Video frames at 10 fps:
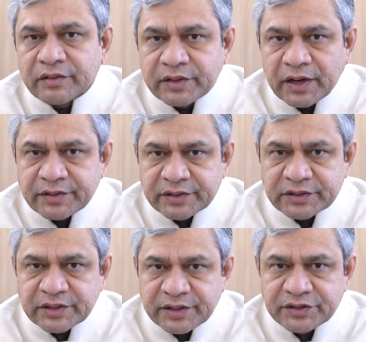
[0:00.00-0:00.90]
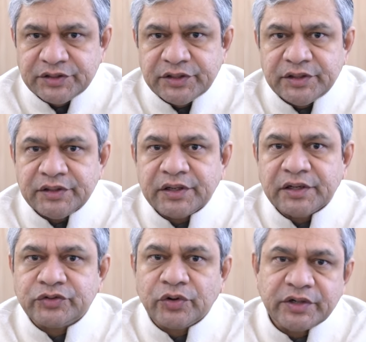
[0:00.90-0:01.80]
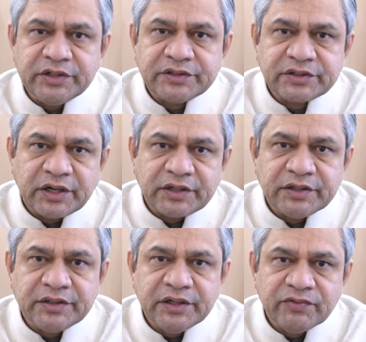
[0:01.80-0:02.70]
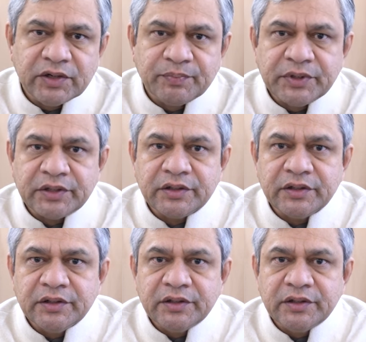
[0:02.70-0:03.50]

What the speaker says: that this energy has already started developing,